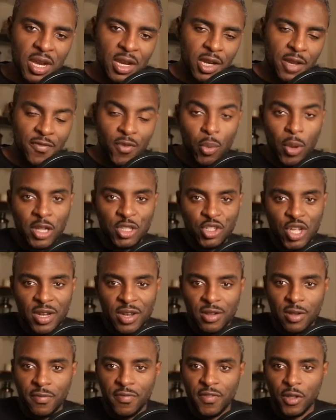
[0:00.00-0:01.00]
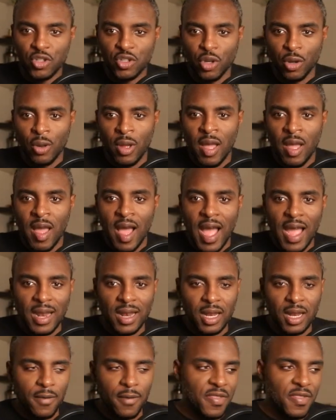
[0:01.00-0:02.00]
If you watch that in the future, I
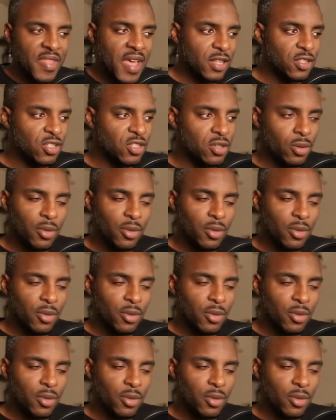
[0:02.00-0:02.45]
love that too.